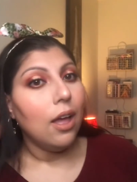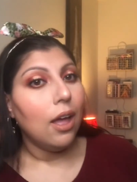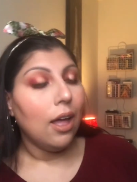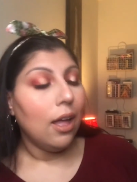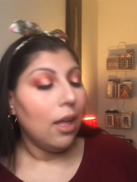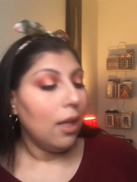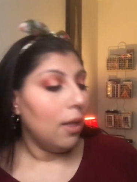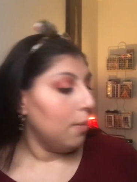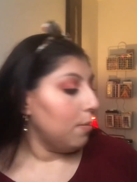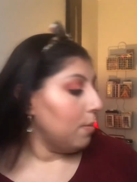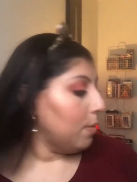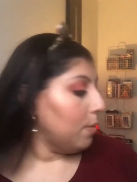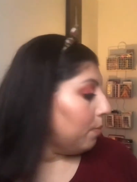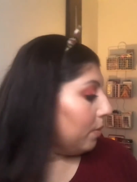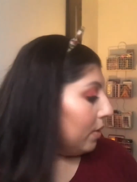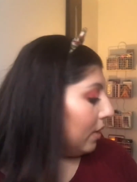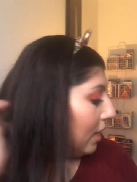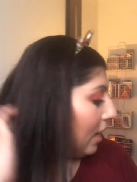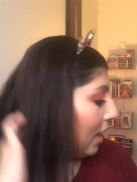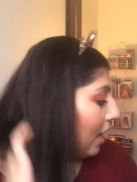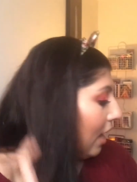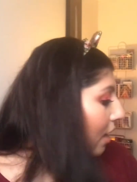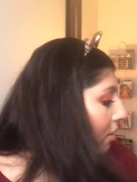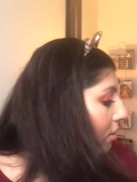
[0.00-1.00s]
But
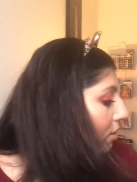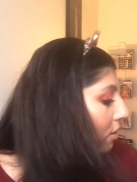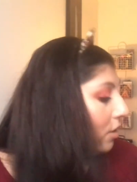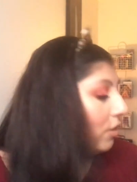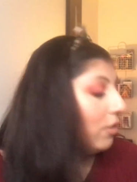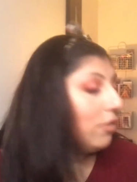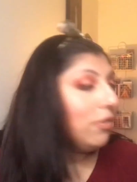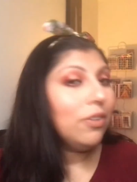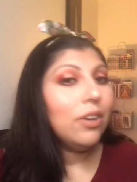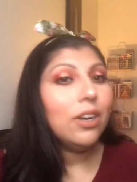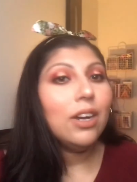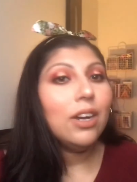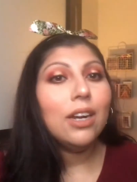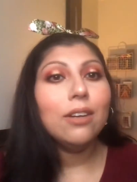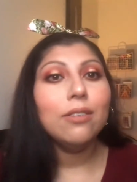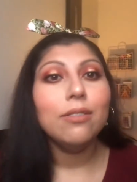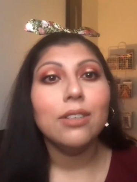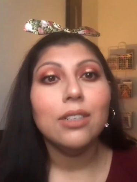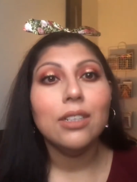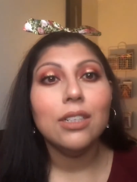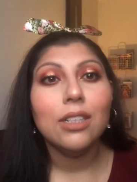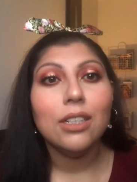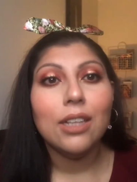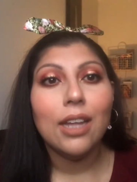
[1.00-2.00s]
yeah, so far I
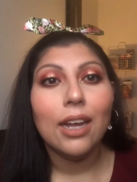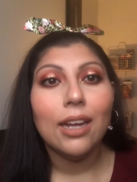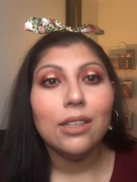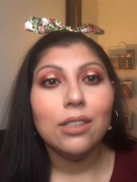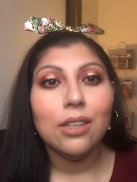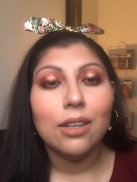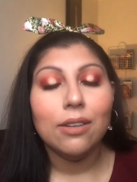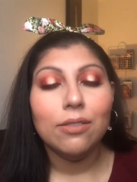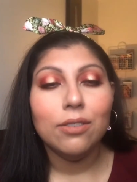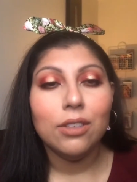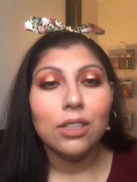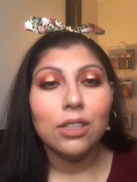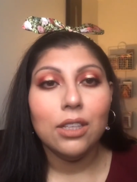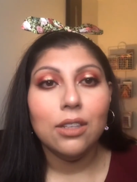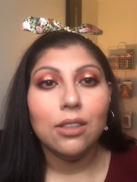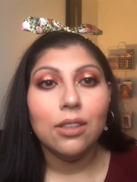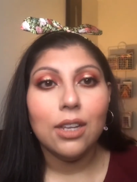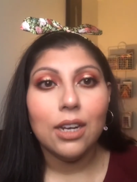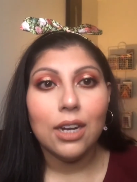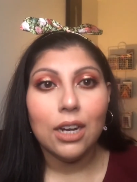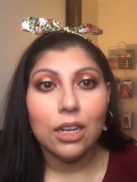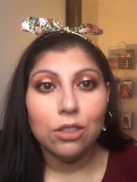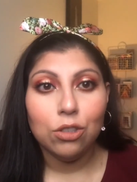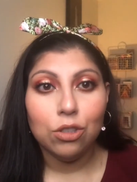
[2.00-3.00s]
really liked everything
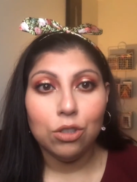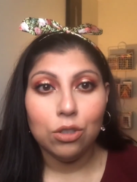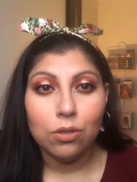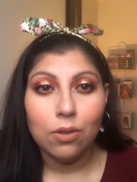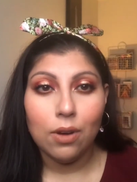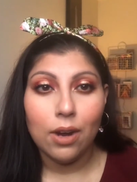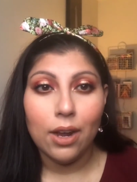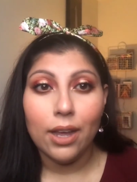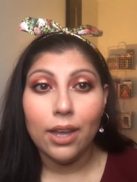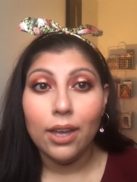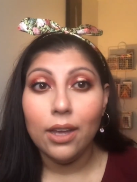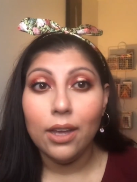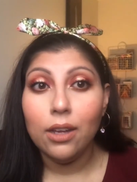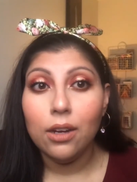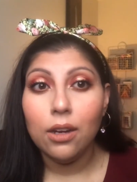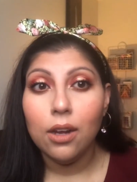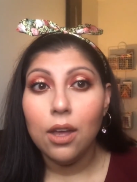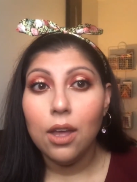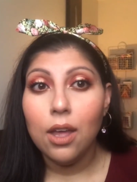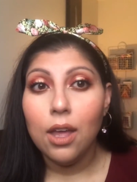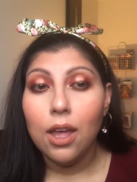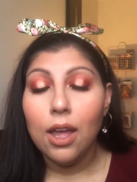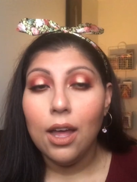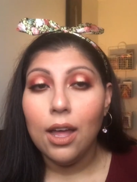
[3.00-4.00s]
that I tried.
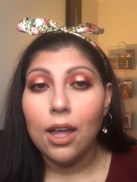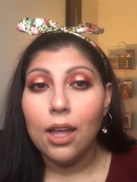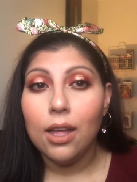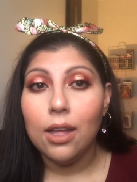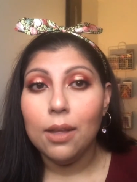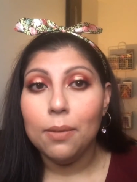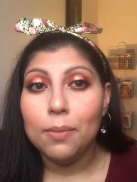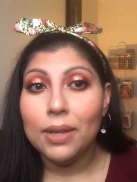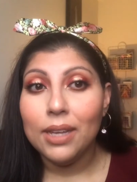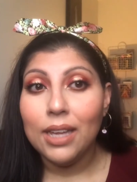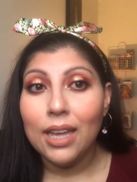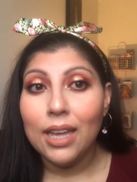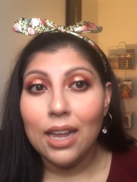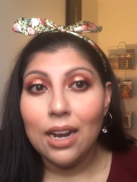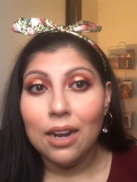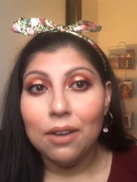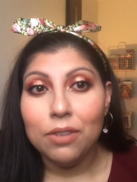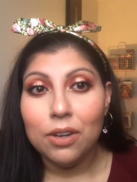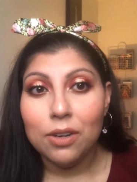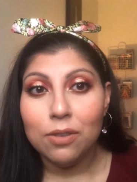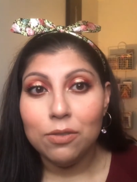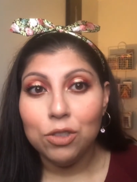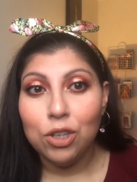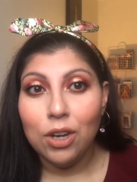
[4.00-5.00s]
Again,
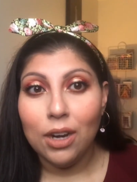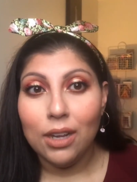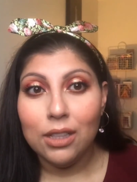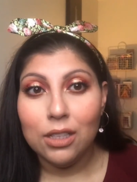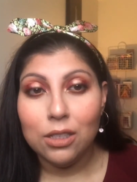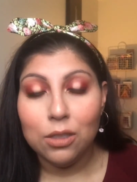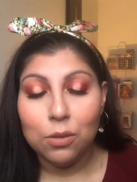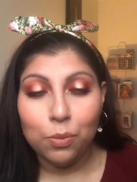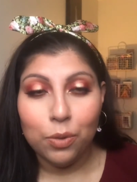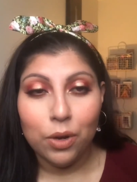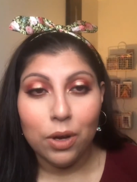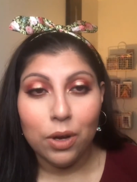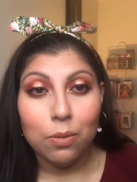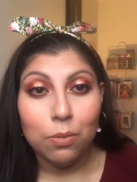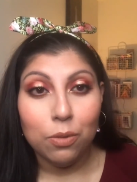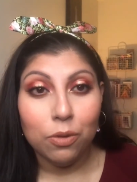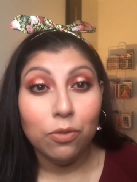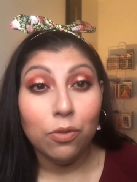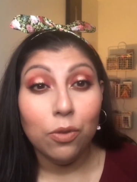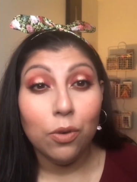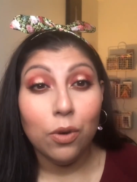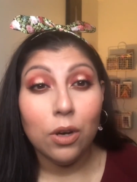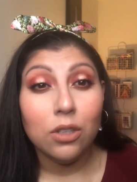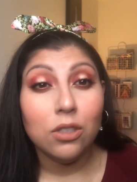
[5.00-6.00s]
I've never tried this brand
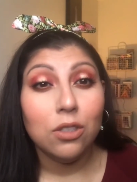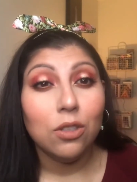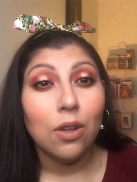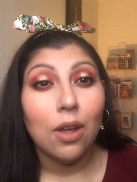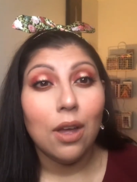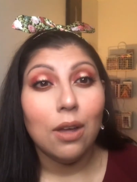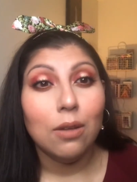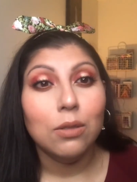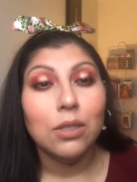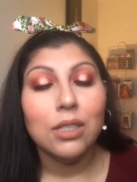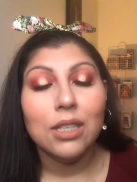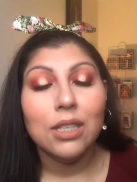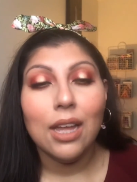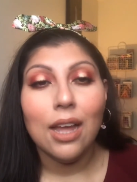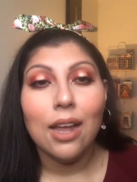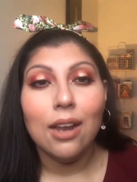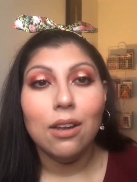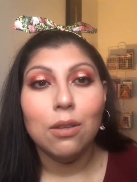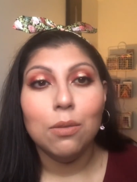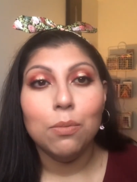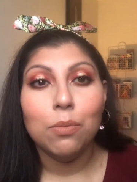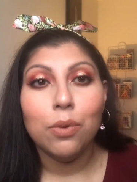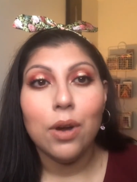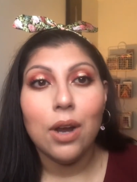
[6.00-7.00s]
before, so I was kind
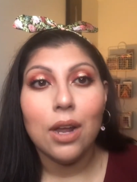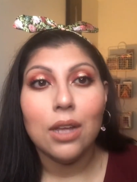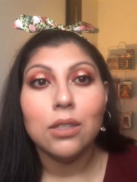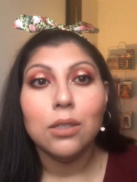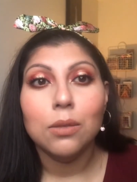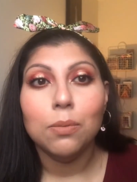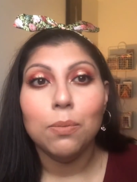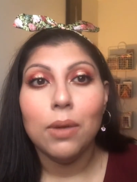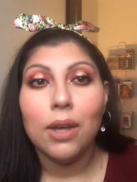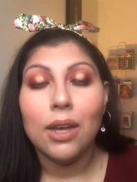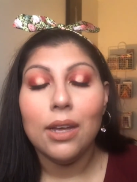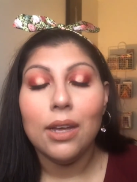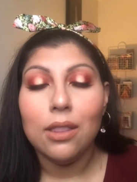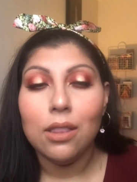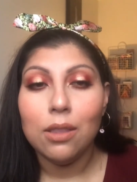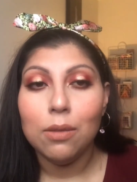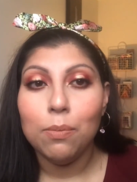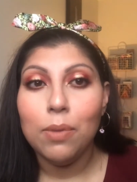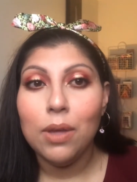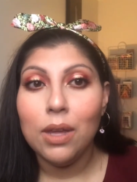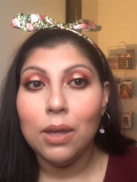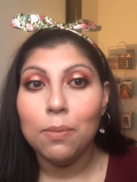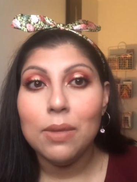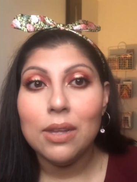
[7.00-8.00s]
of impressed by the
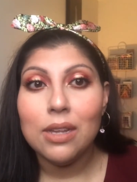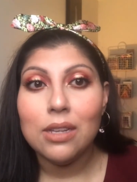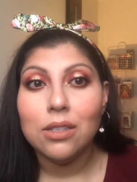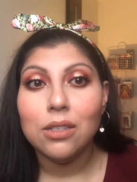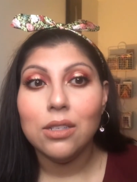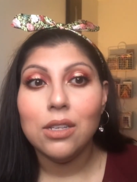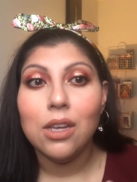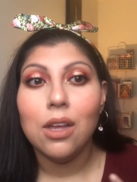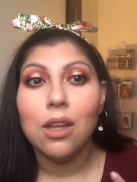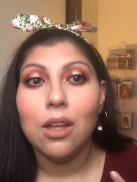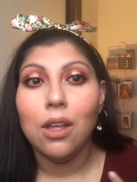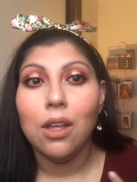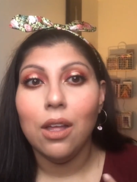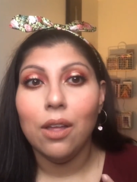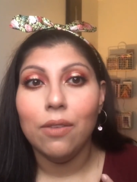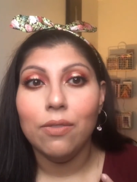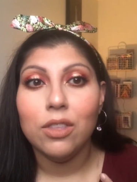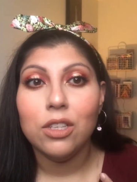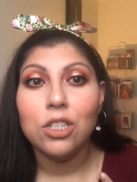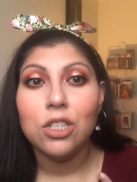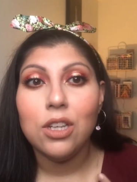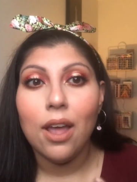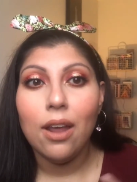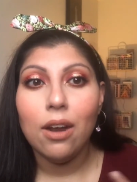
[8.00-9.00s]
pigment of
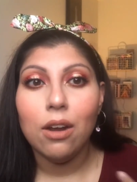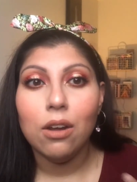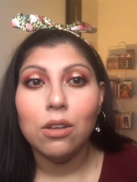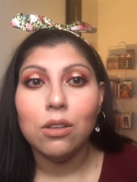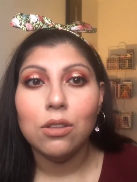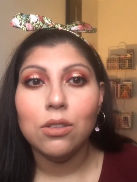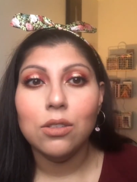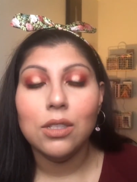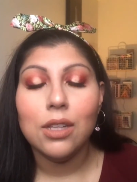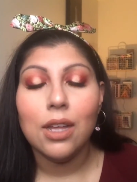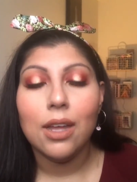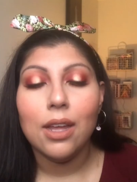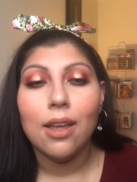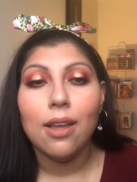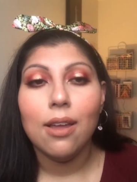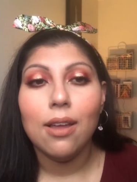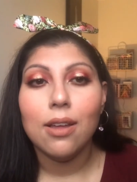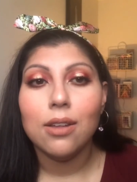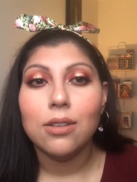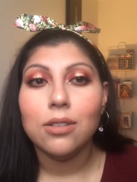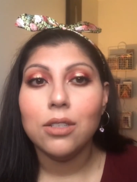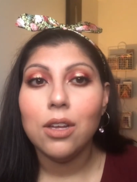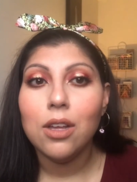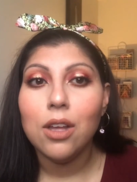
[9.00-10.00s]
the shadows
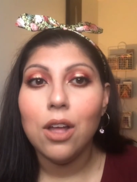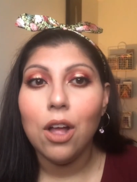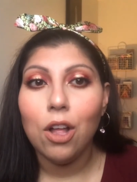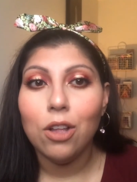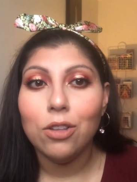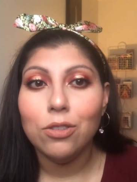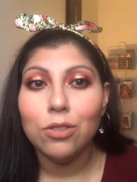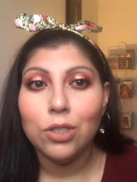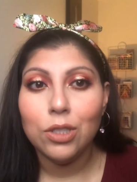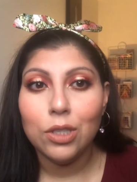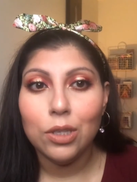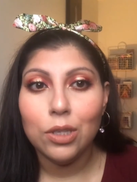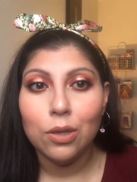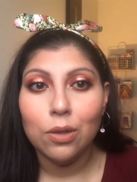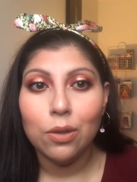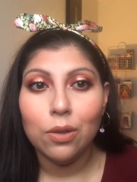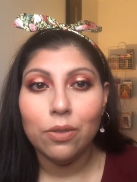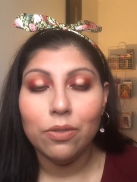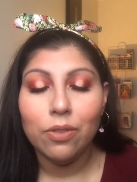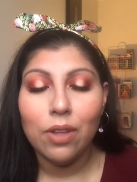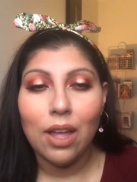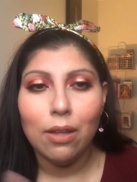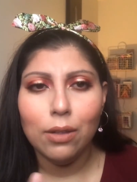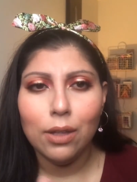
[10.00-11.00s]
and also
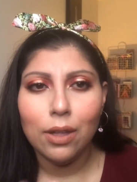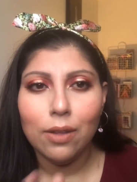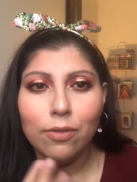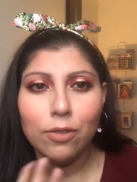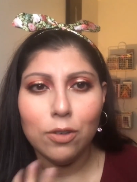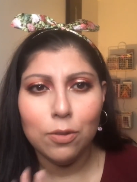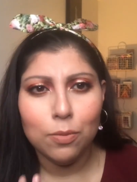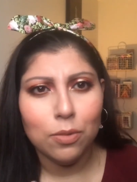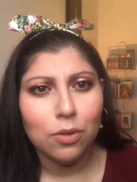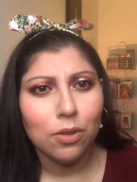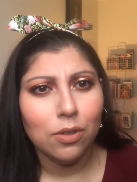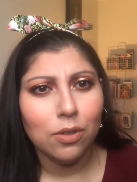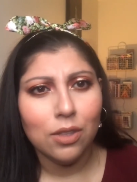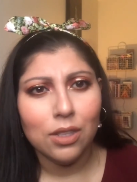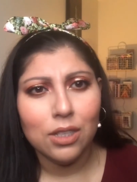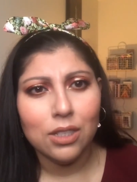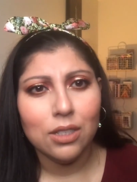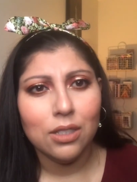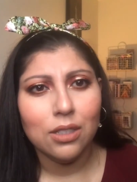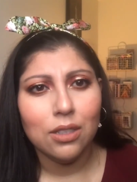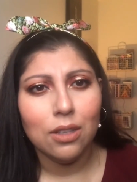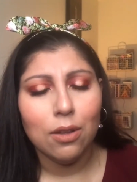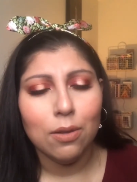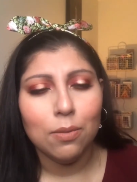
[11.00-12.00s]
of how comfortable
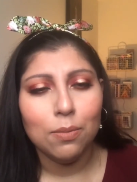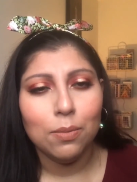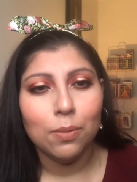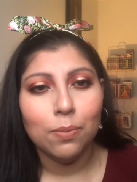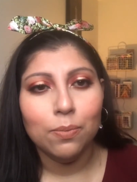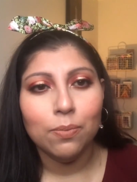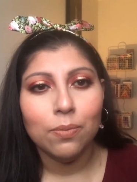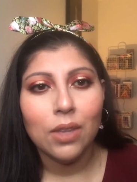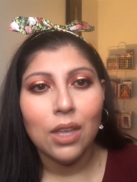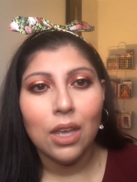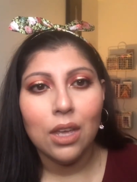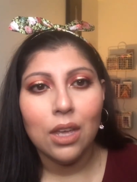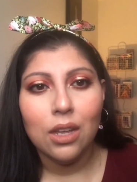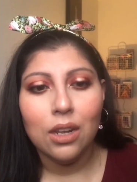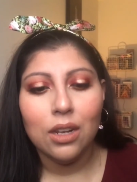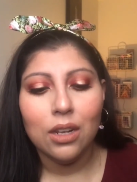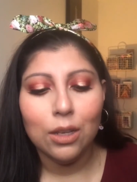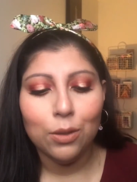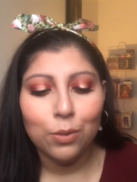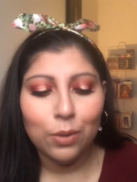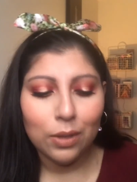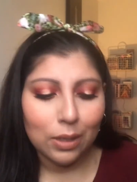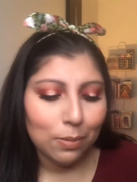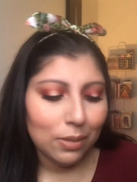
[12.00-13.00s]
this
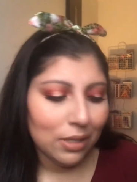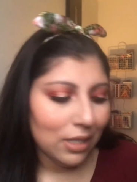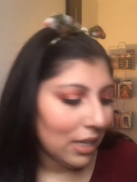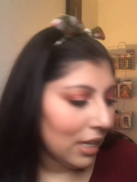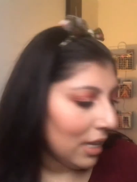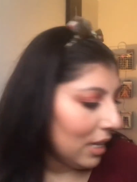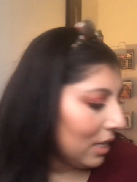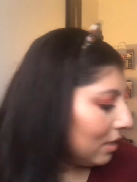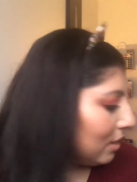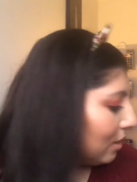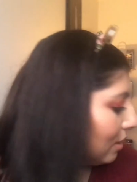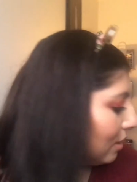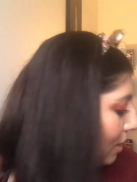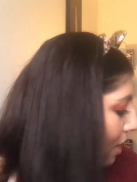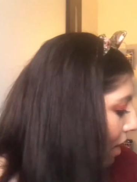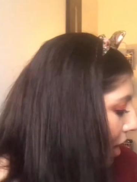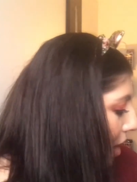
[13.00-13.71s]
liquid lipstick is.